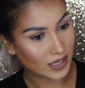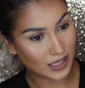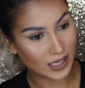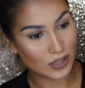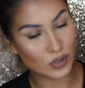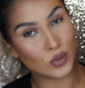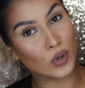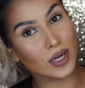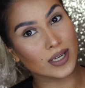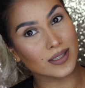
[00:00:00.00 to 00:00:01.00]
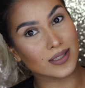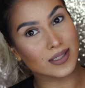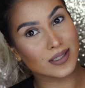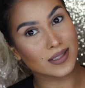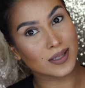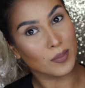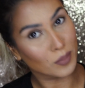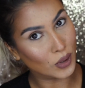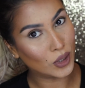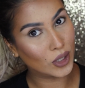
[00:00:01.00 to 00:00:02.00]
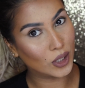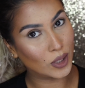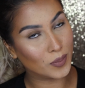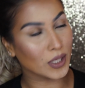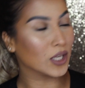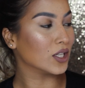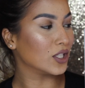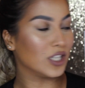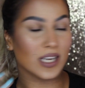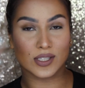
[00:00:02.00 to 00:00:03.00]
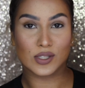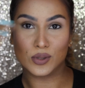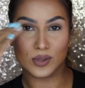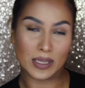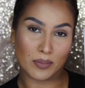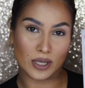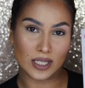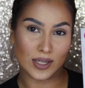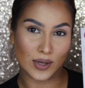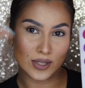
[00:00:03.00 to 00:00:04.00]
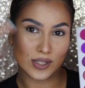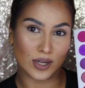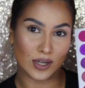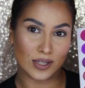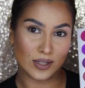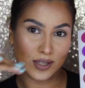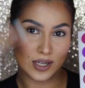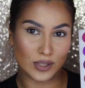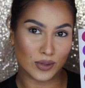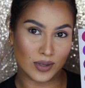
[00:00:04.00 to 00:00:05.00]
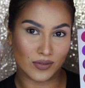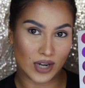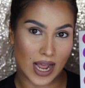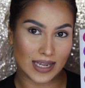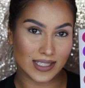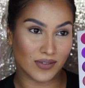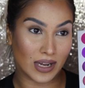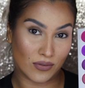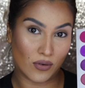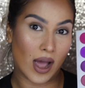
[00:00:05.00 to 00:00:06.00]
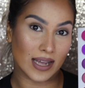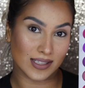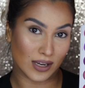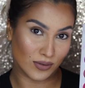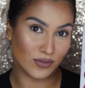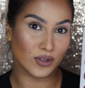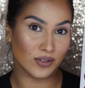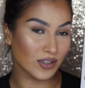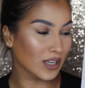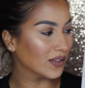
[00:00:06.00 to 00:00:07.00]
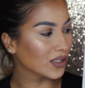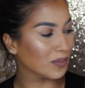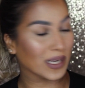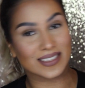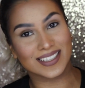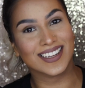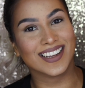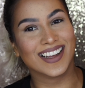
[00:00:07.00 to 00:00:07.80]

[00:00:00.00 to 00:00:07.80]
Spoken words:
Nikki Tutorial's book, because she does two separate looks on her two different eyes. If I had four eyes, I'd do four different looks, but